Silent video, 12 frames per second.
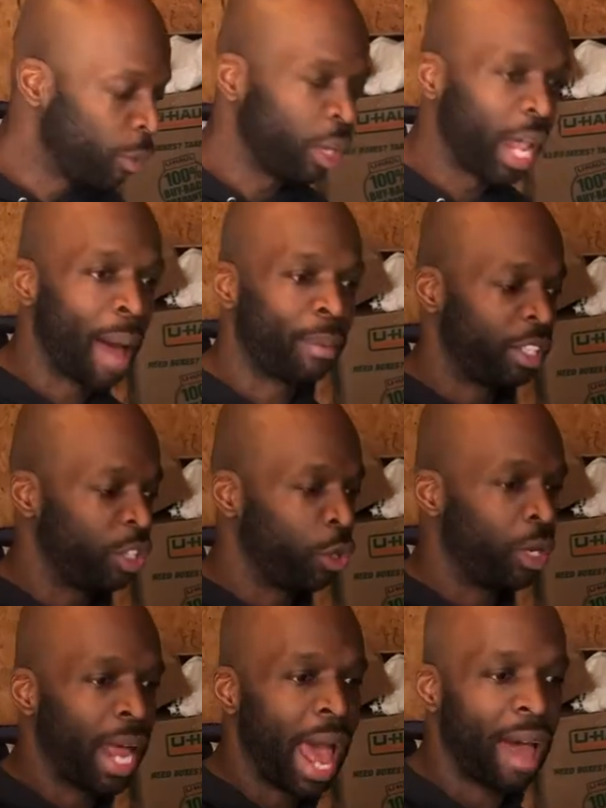what will happen is you
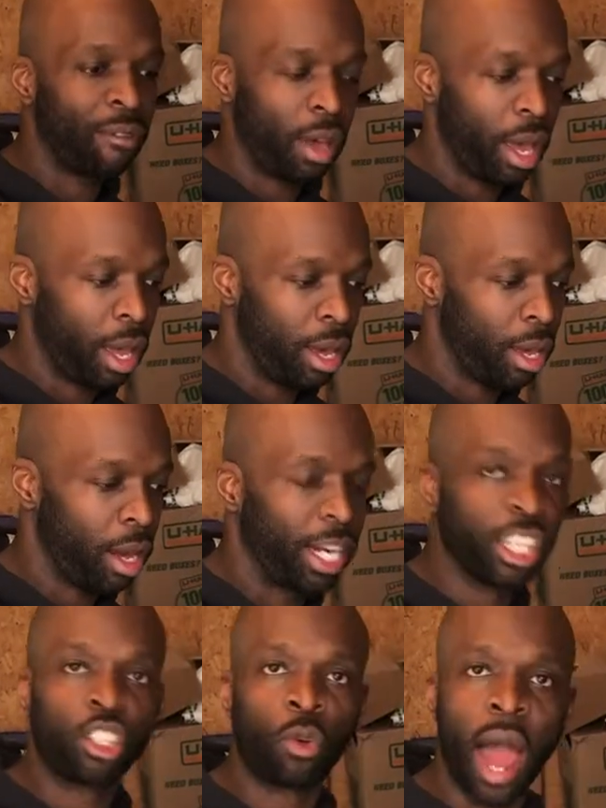can have an
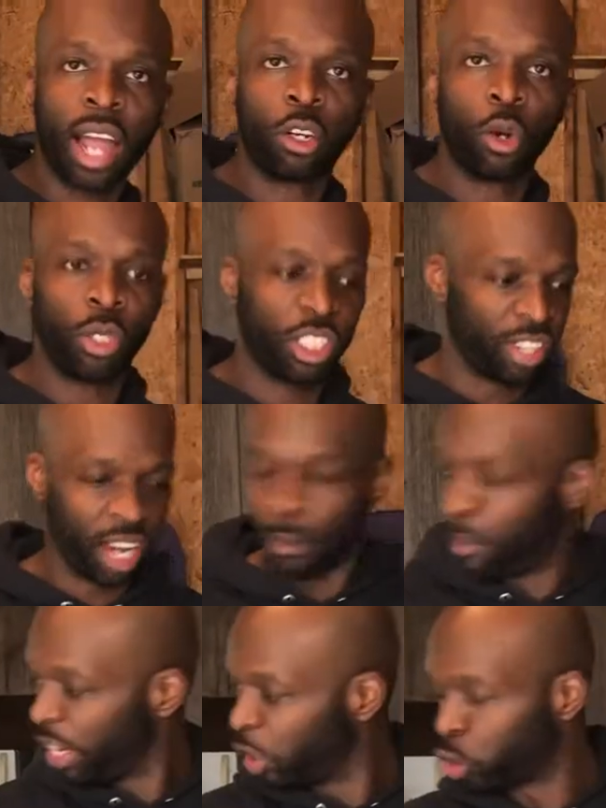extractor, which is like a
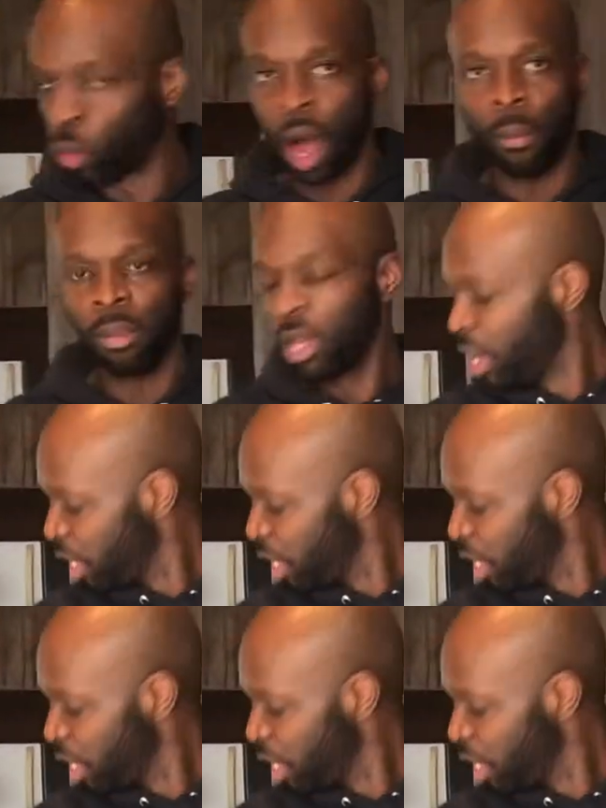big drum.